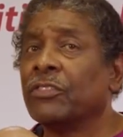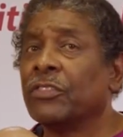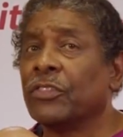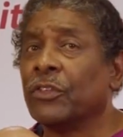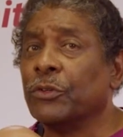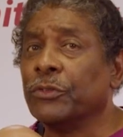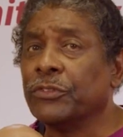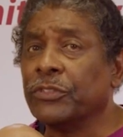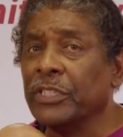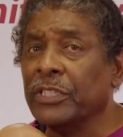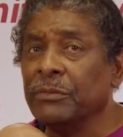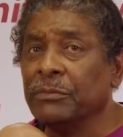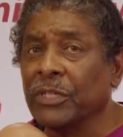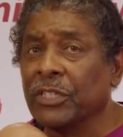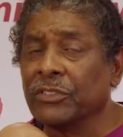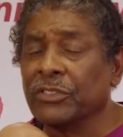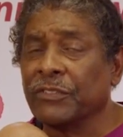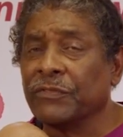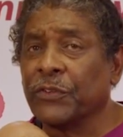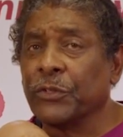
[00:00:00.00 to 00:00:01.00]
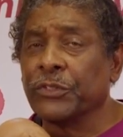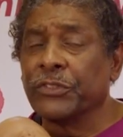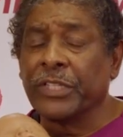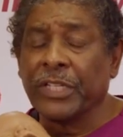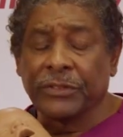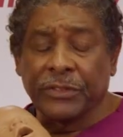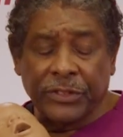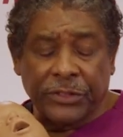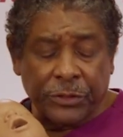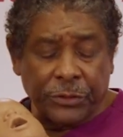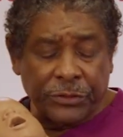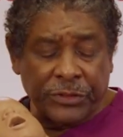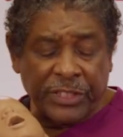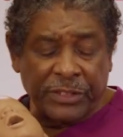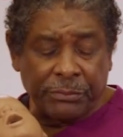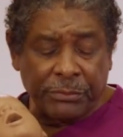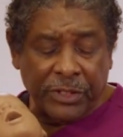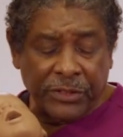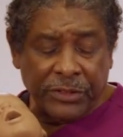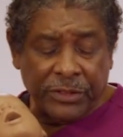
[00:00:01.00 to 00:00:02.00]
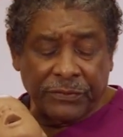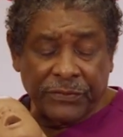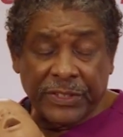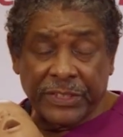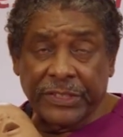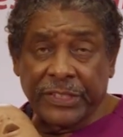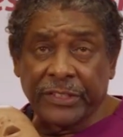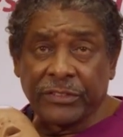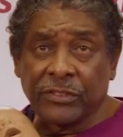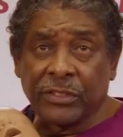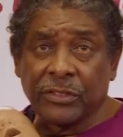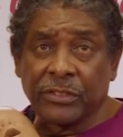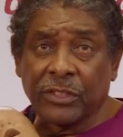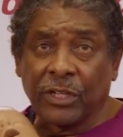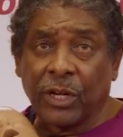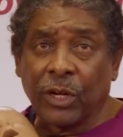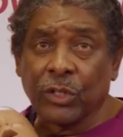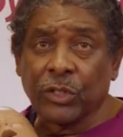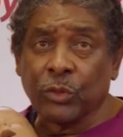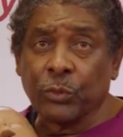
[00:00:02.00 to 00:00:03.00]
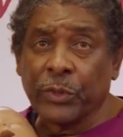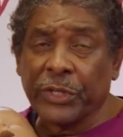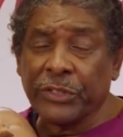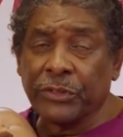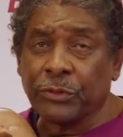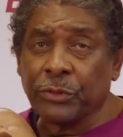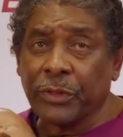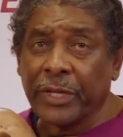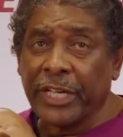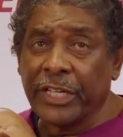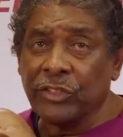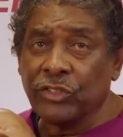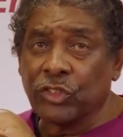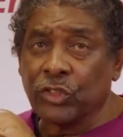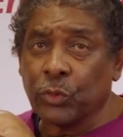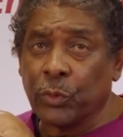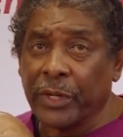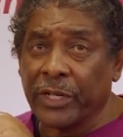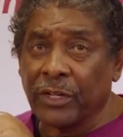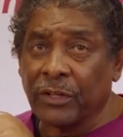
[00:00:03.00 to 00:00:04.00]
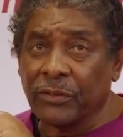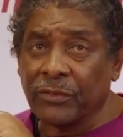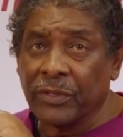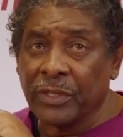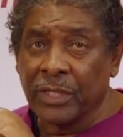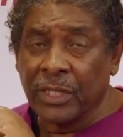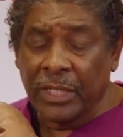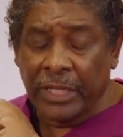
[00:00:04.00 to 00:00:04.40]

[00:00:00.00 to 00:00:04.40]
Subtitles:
13 months, the first day of the 13th month of existence, all the way through age 12.